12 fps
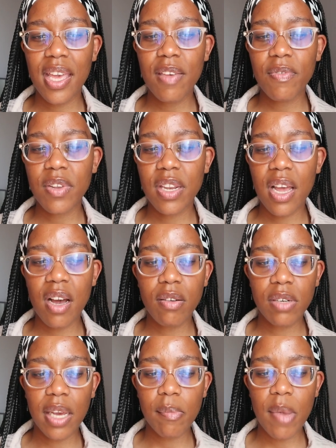Even now,
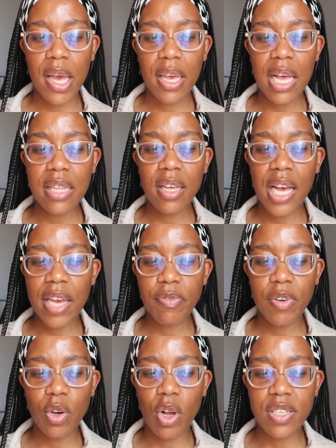like, my other guy
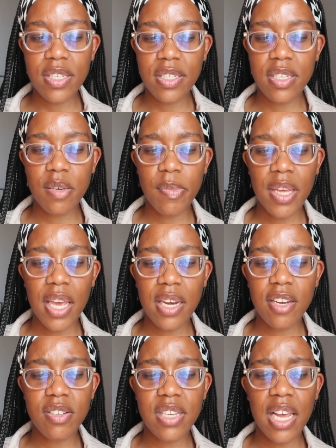friend contacted me and
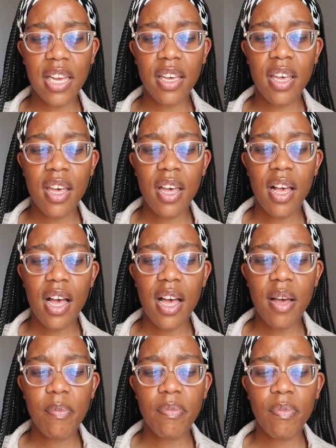he was like,
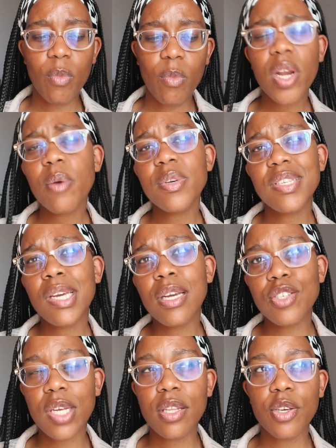when are we seeing
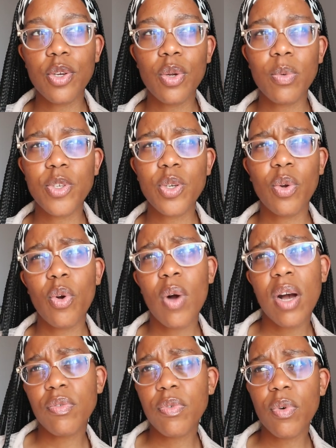each other? You know, we should go
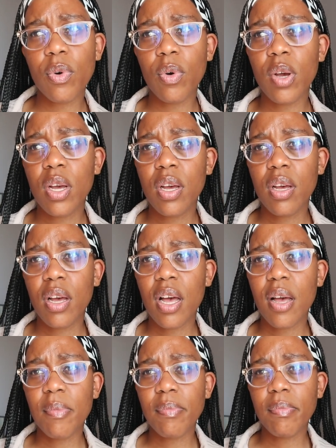out for
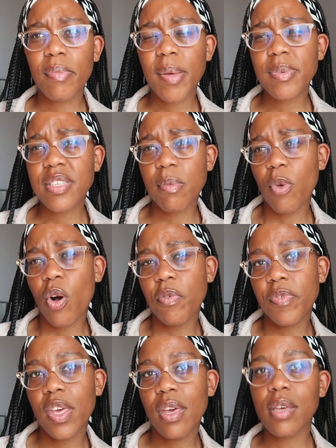maybe some
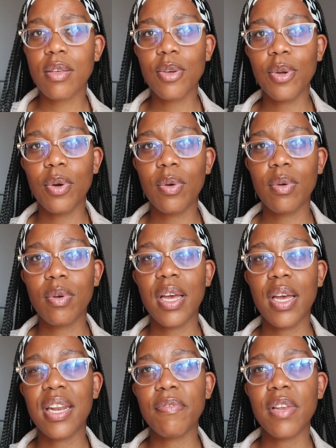coffee, you know.
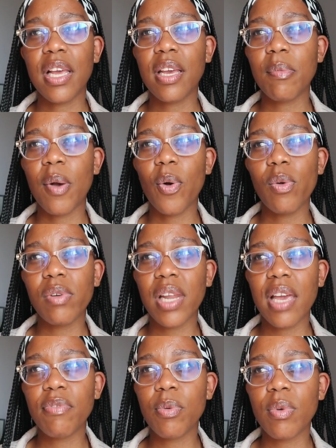And I feel like in my old
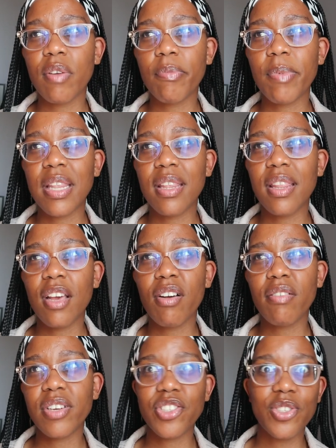life it would have been the thing
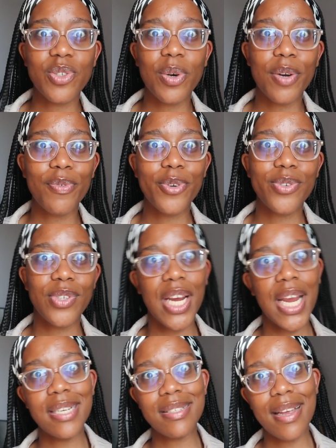of, let's just go out for
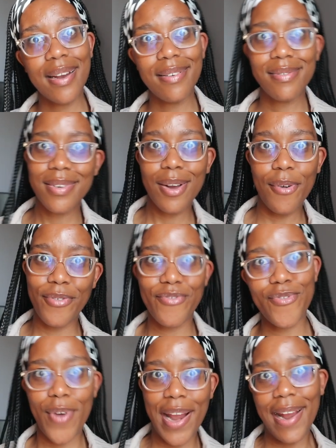drinks and
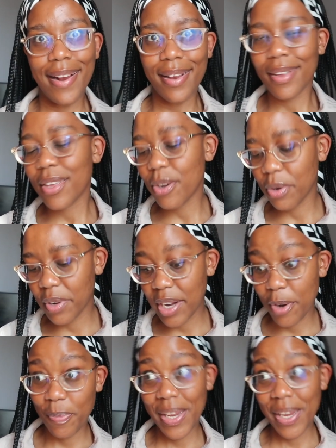drink, you know, and
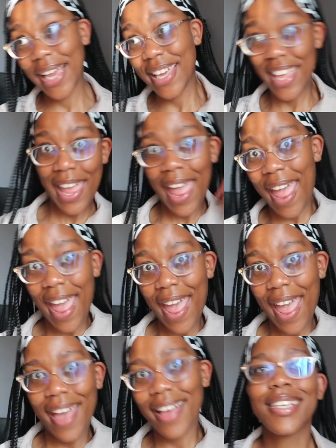I would be like,
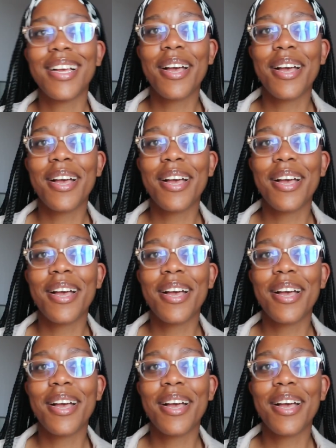yeah.